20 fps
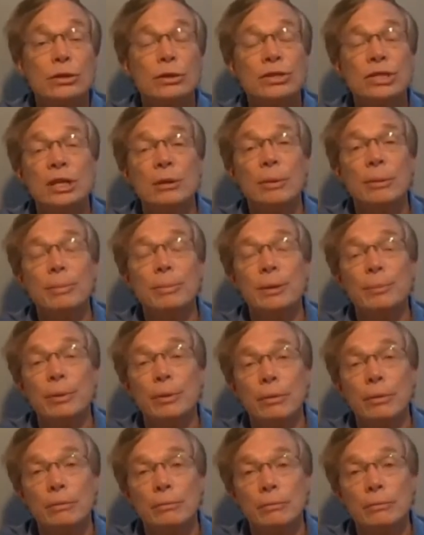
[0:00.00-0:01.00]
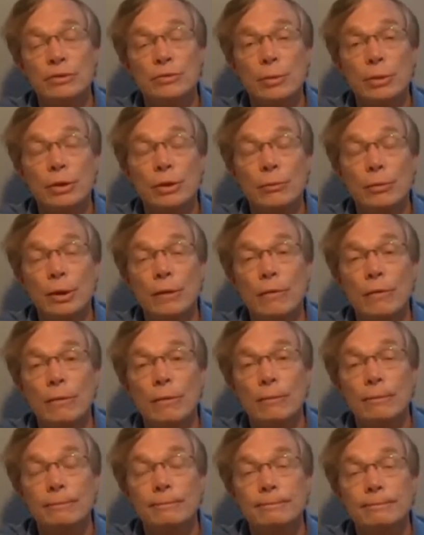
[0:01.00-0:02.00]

It's a good team of people I was working with.